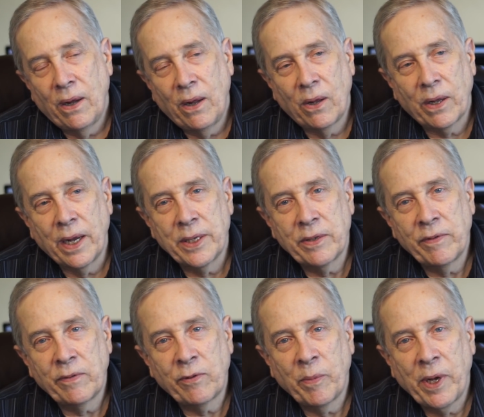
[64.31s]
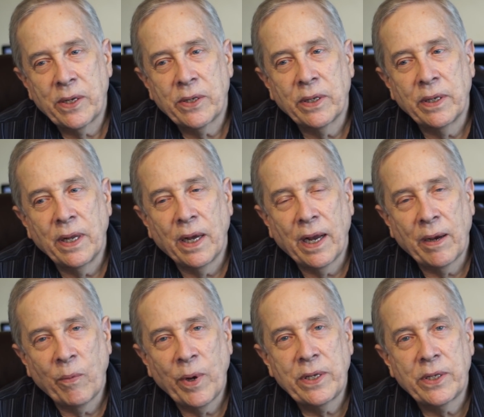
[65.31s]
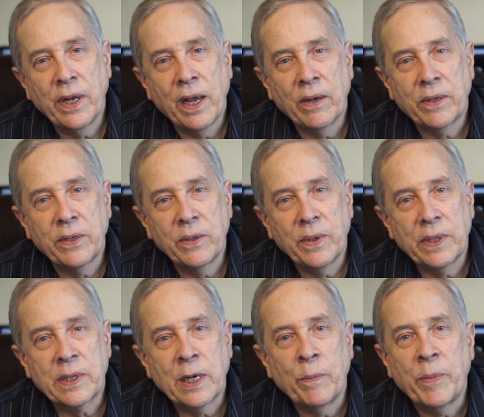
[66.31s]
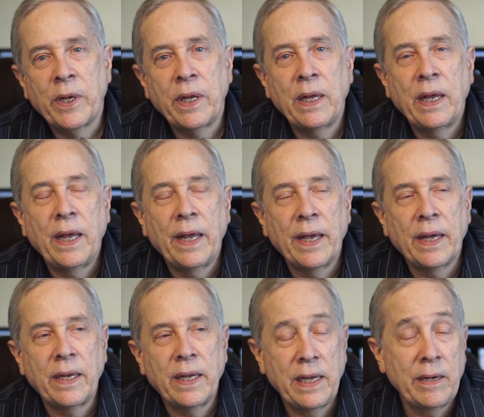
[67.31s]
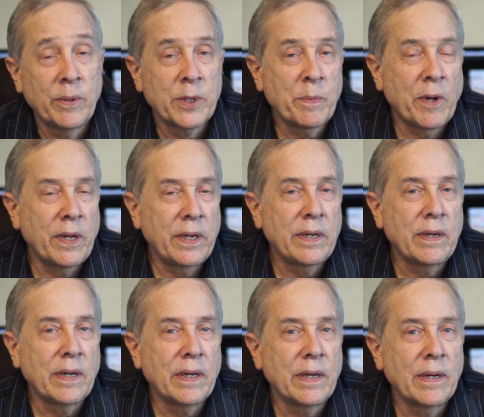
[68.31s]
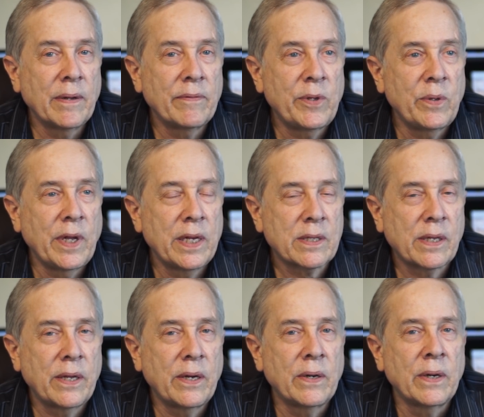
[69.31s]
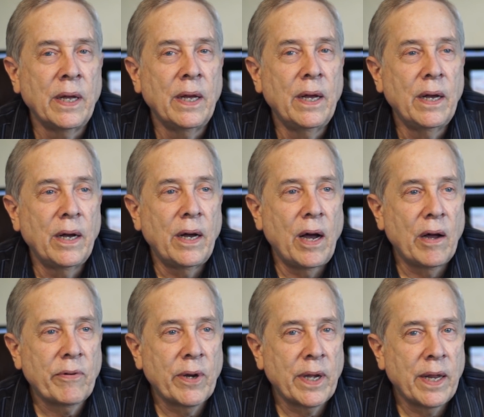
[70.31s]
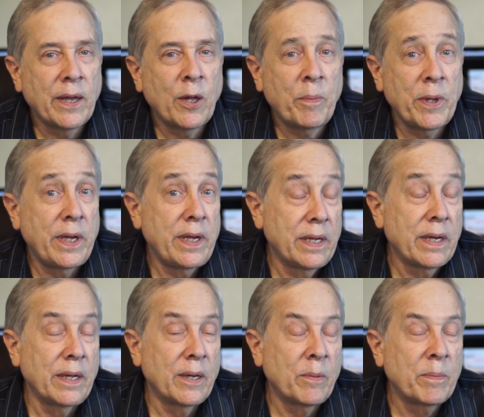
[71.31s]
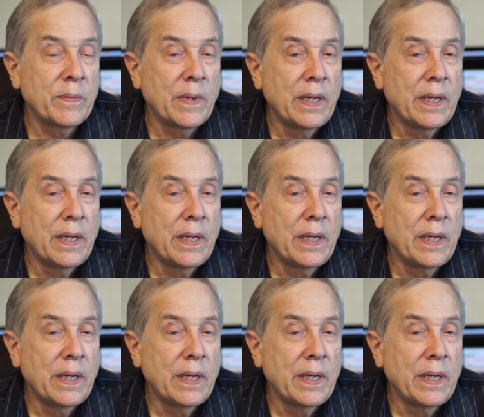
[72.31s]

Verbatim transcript: all kinds of information. I reached out to his company and he responded uh, a few days later offering to help, and he did help.